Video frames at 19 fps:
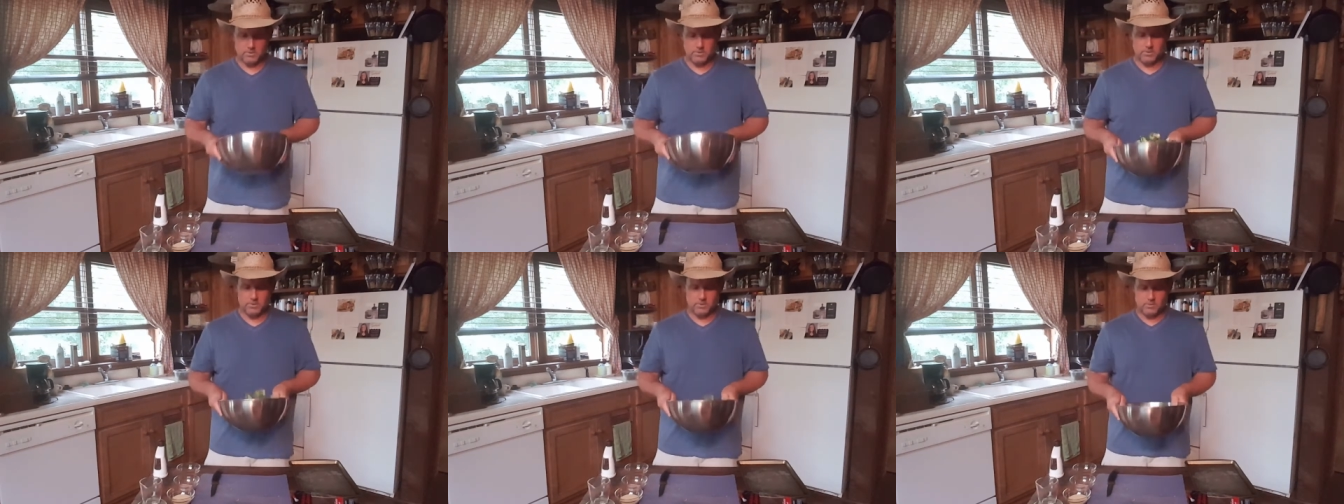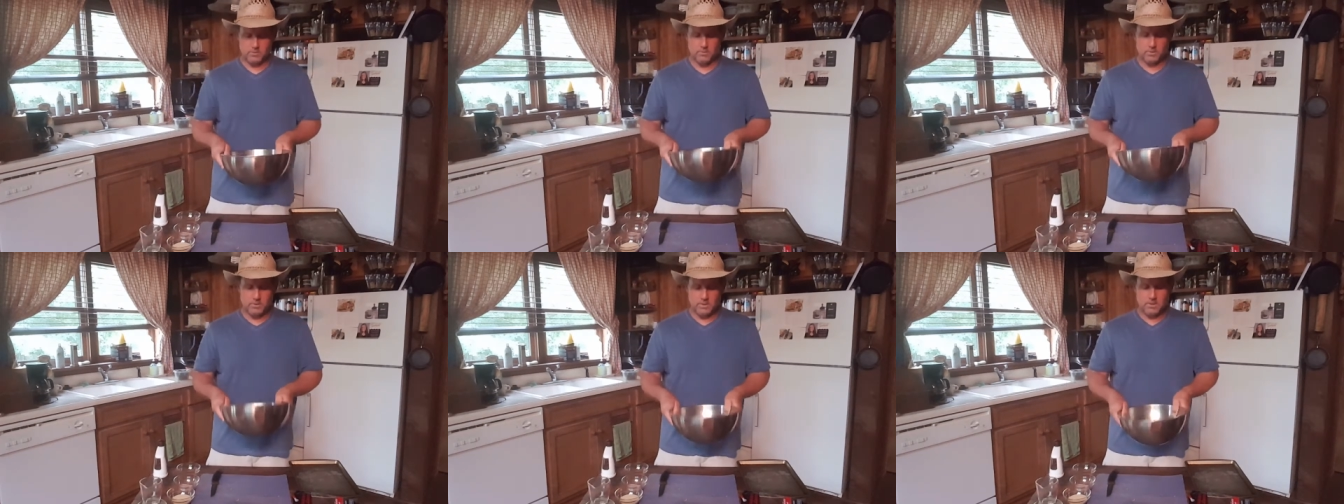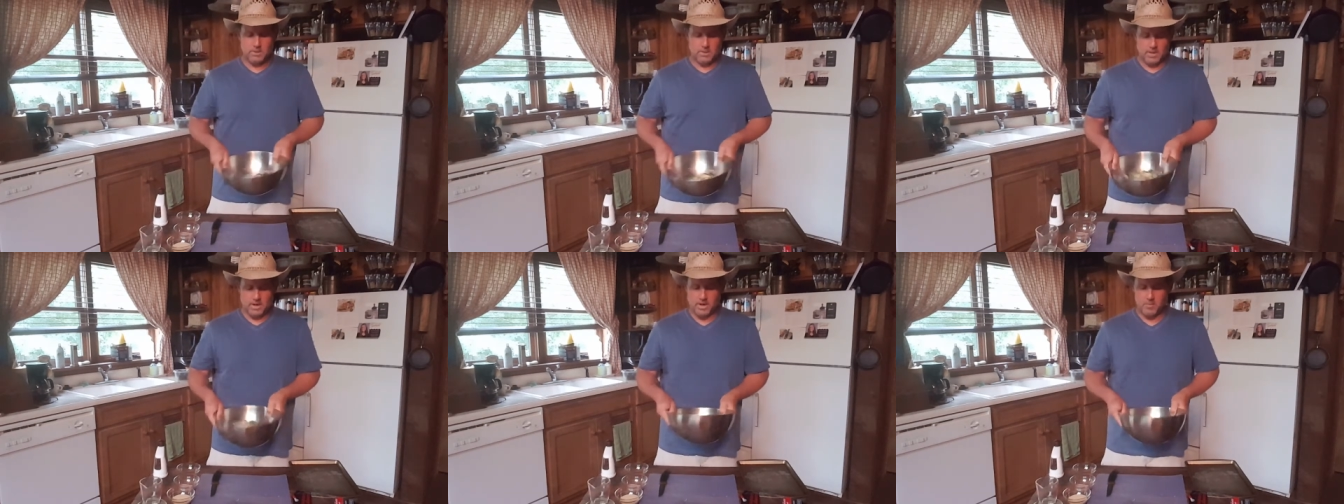when you do
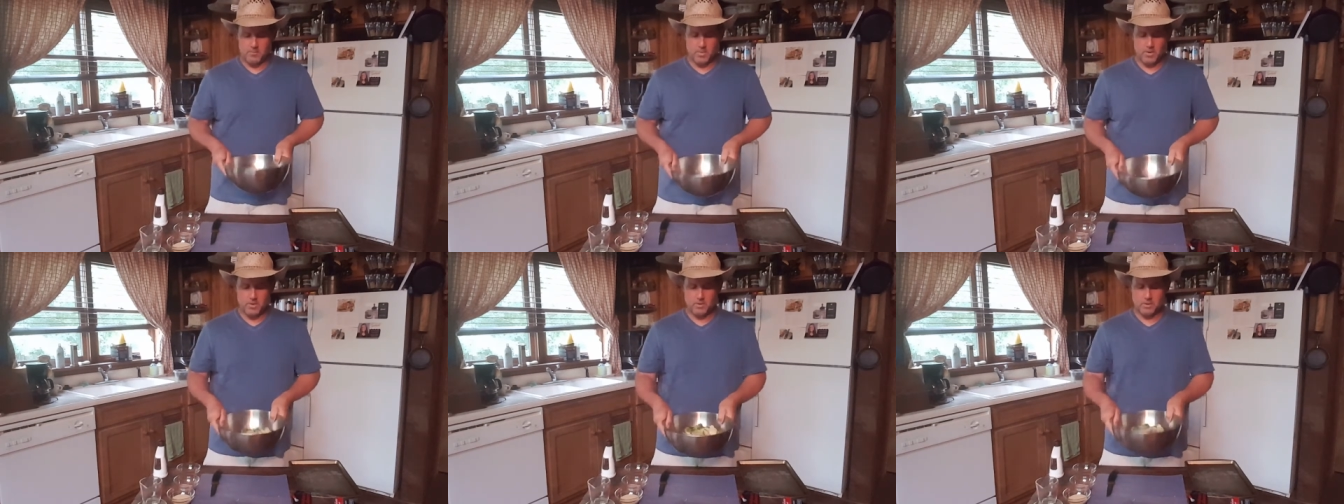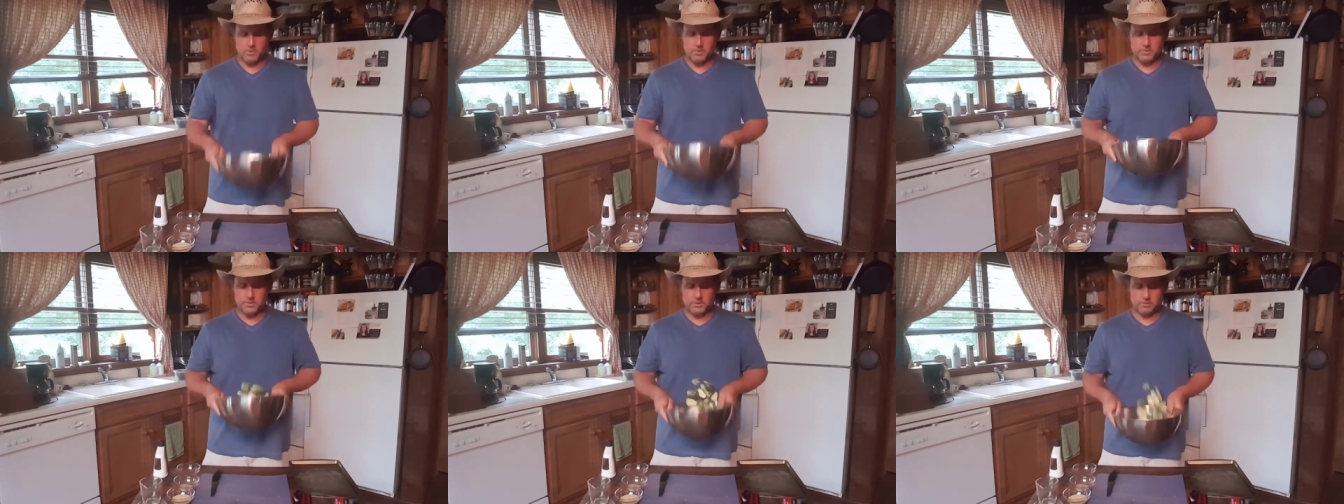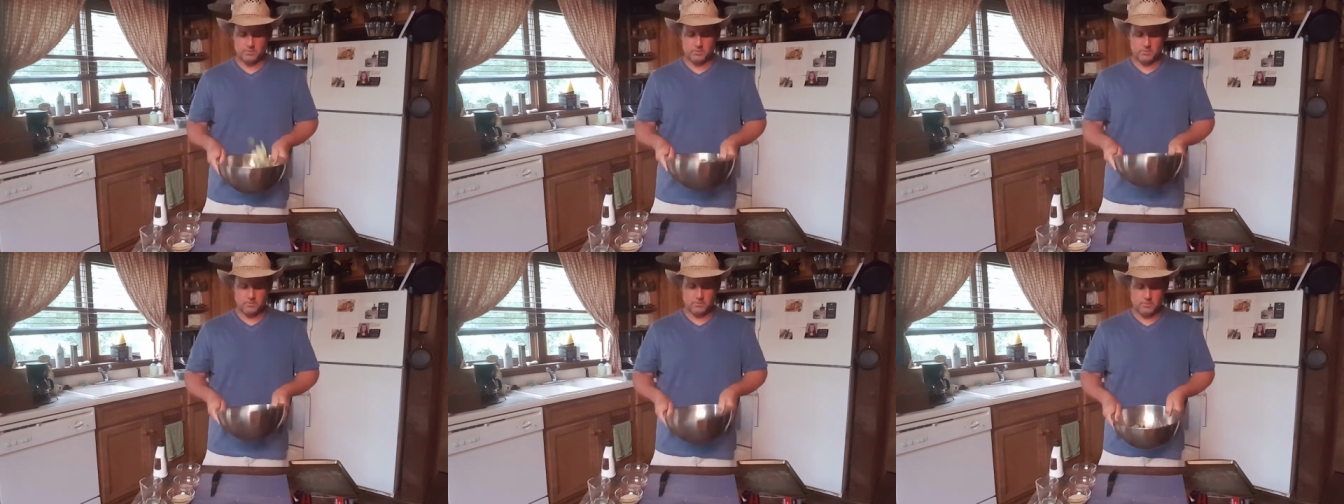hamburgers and
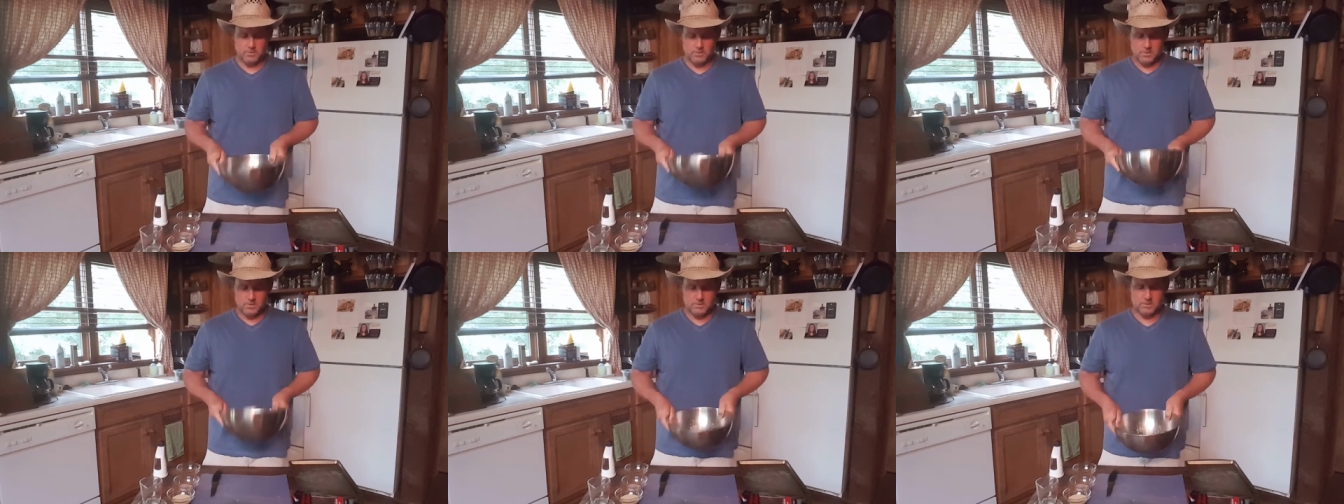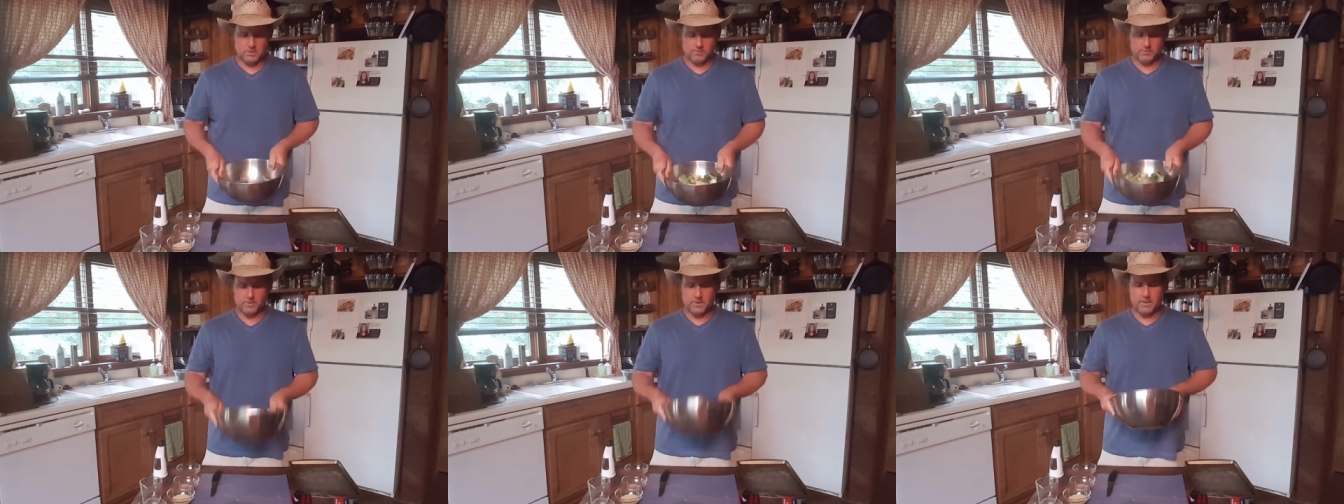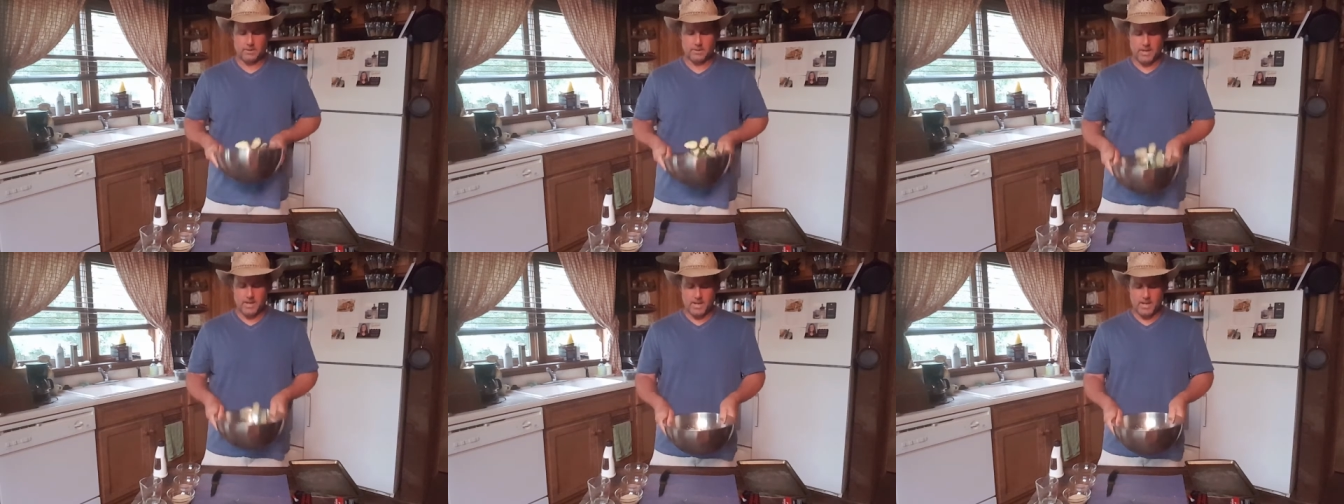stuff
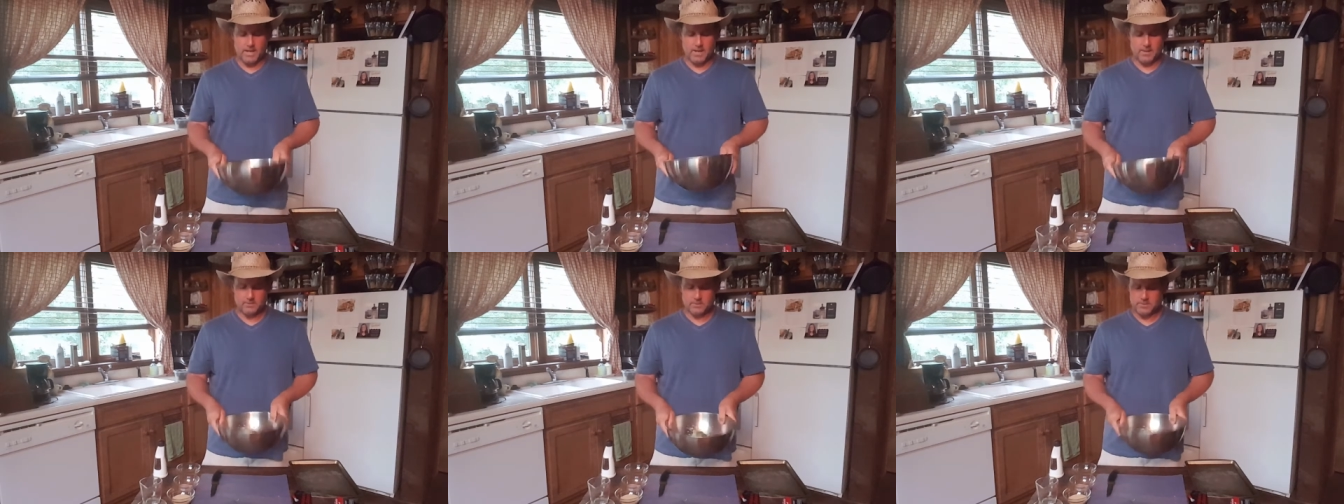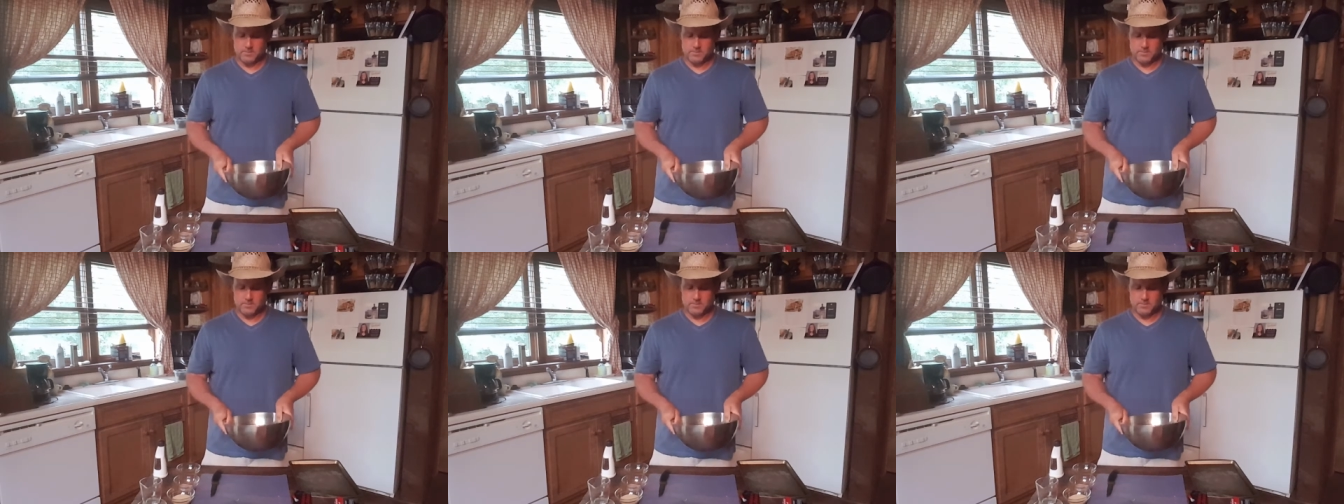like that,